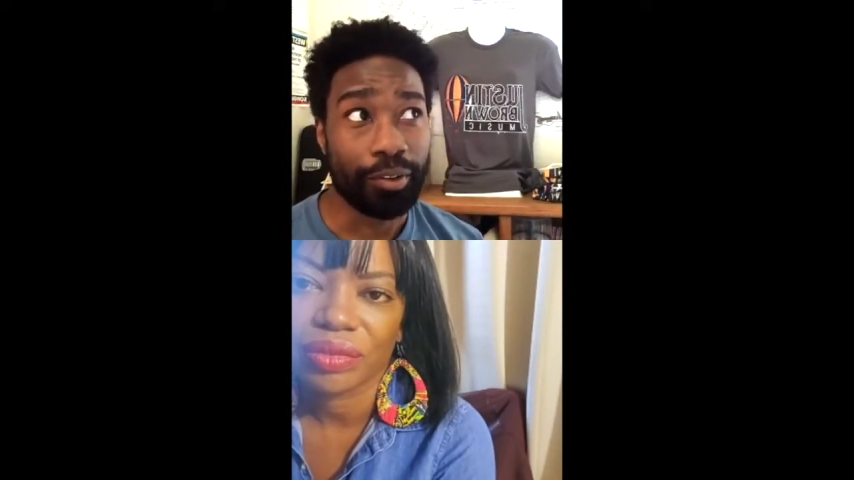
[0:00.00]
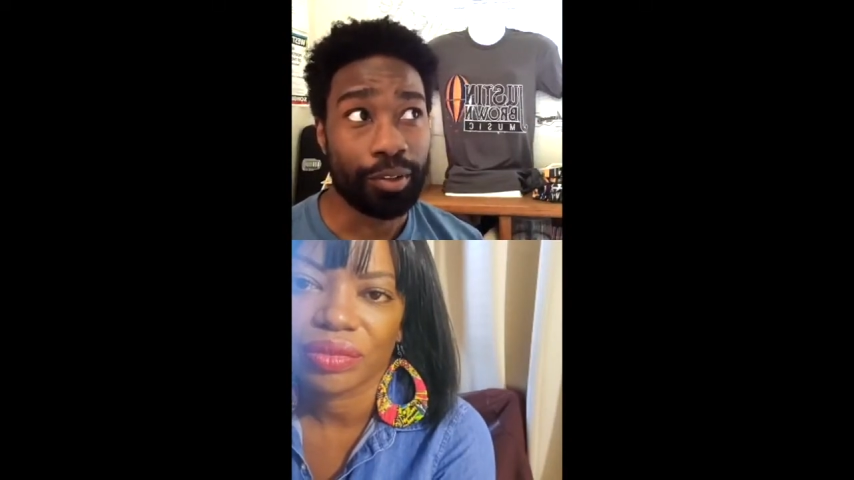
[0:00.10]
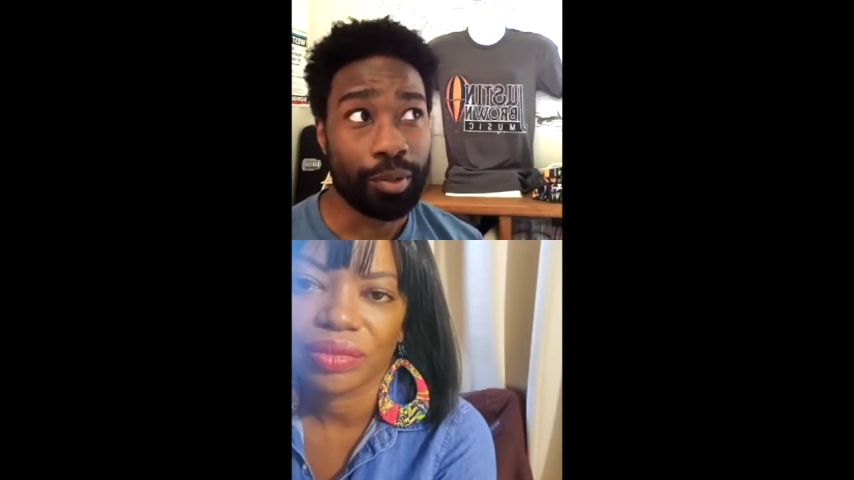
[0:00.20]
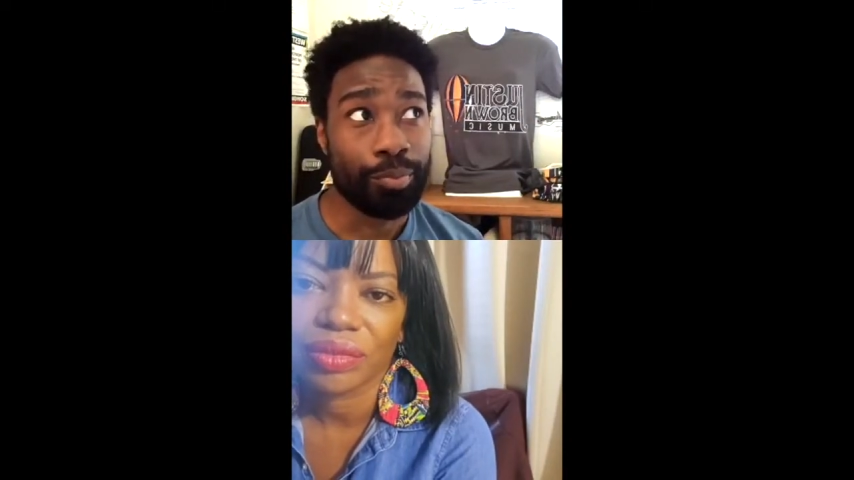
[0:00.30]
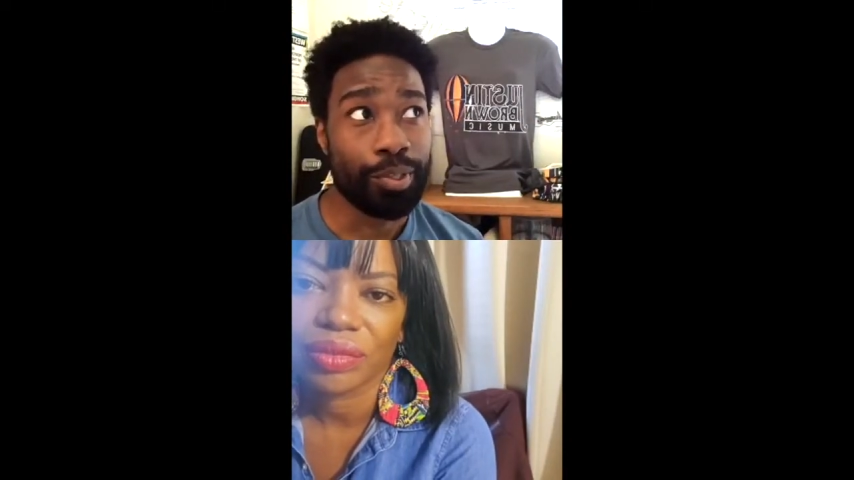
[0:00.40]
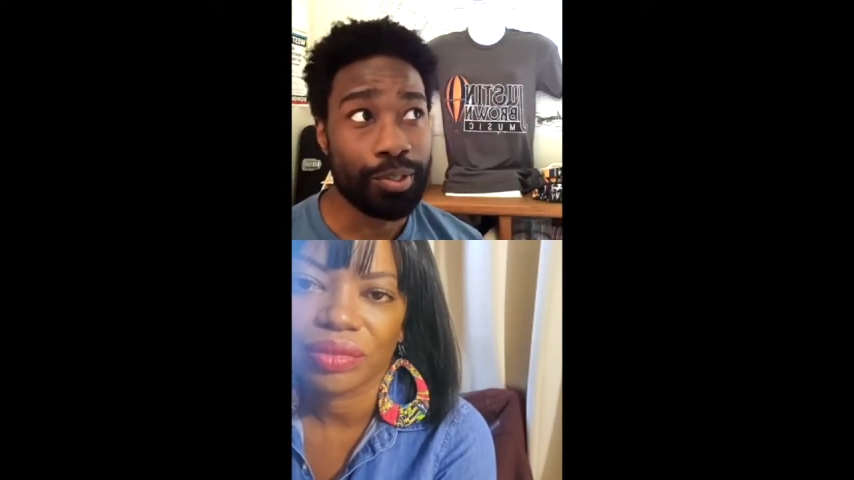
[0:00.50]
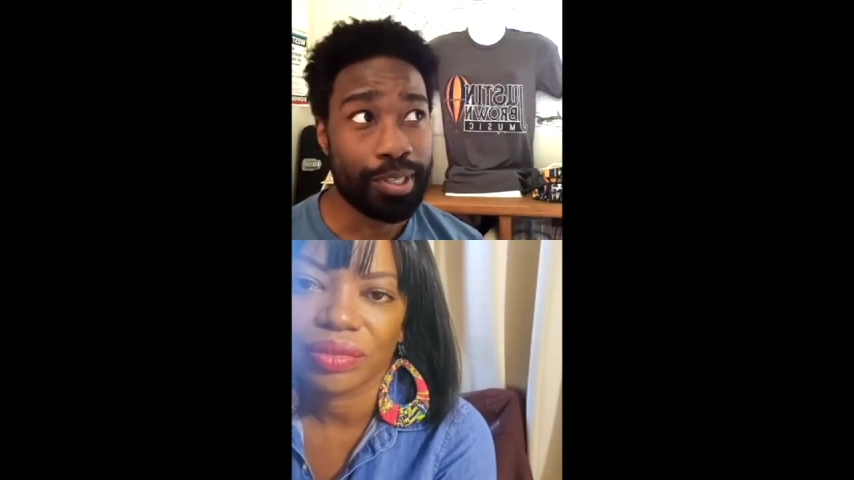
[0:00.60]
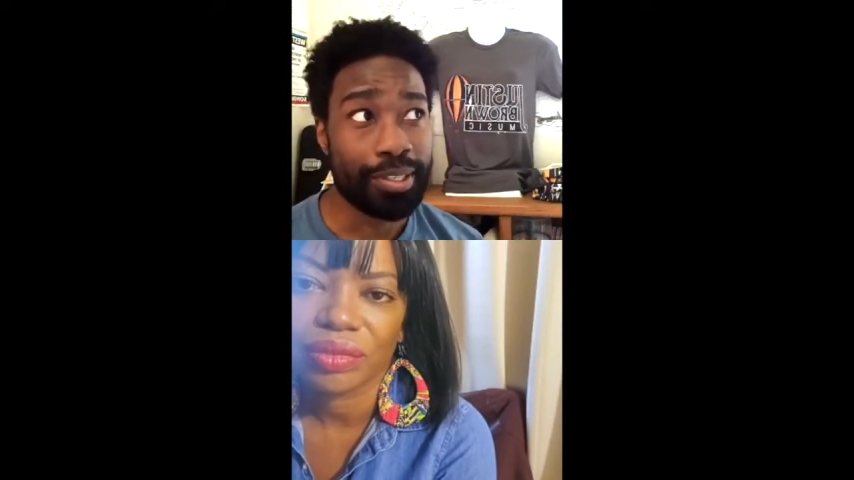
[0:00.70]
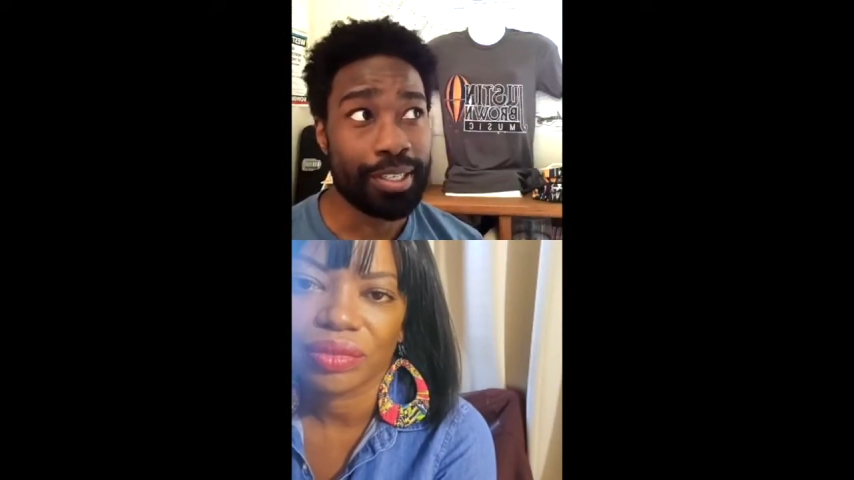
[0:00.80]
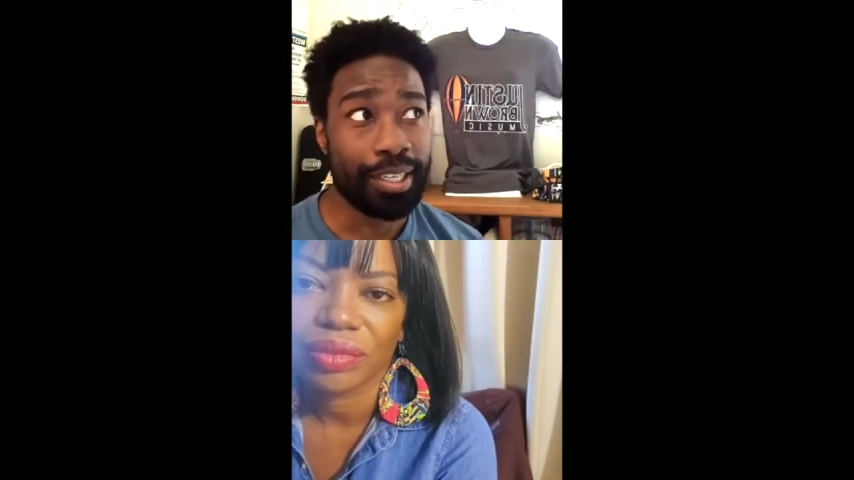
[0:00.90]
the music
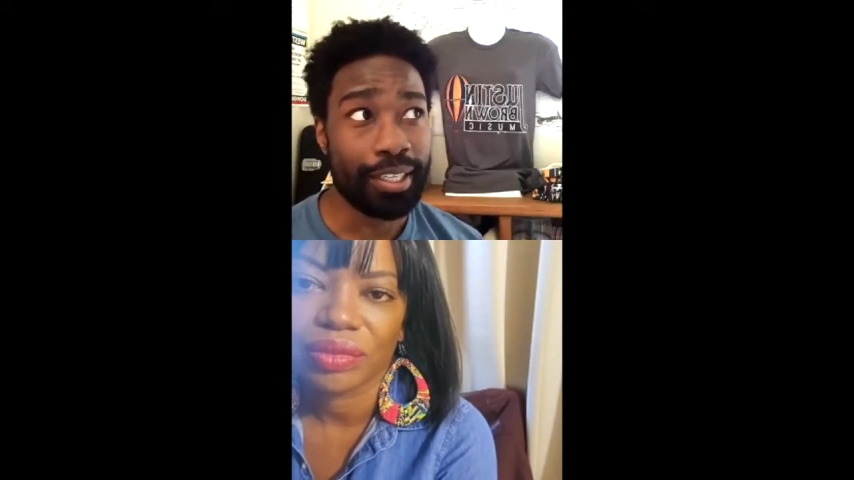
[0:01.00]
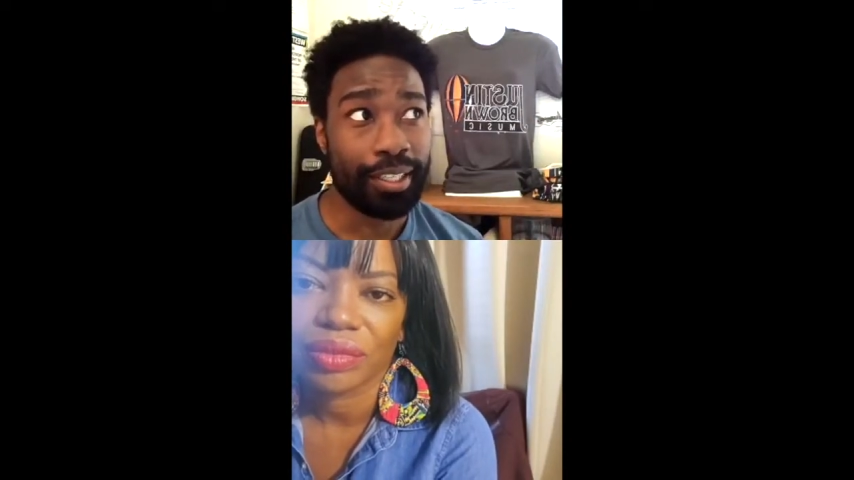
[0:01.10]
scene